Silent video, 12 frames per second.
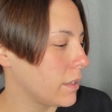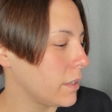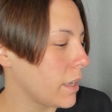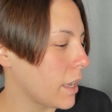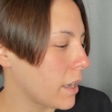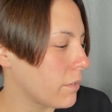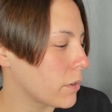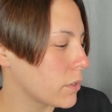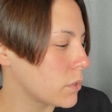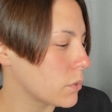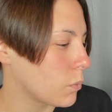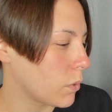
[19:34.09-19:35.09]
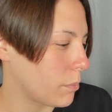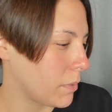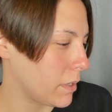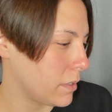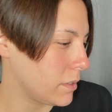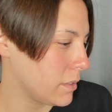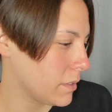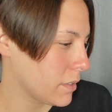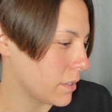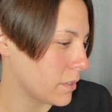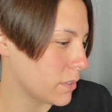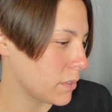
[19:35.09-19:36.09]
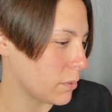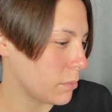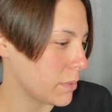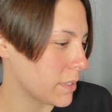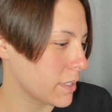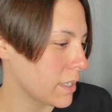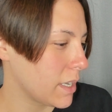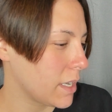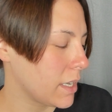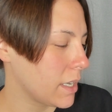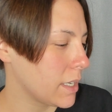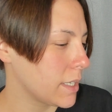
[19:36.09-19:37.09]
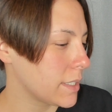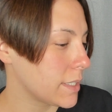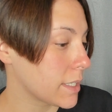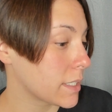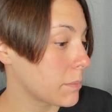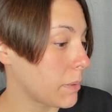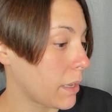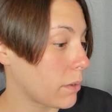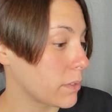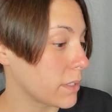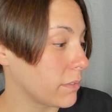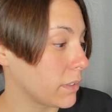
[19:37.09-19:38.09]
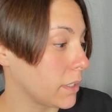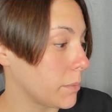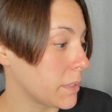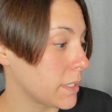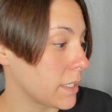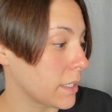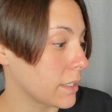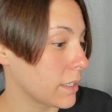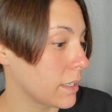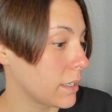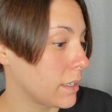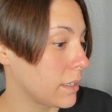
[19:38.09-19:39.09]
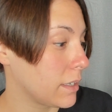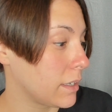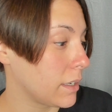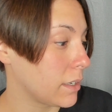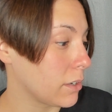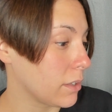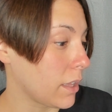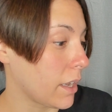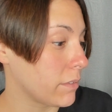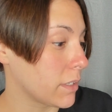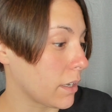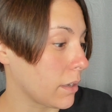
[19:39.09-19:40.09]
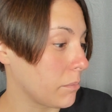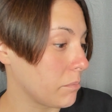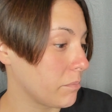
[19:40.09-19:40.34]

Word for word: The average woman consumes six pounds of lipstick in her lifetime.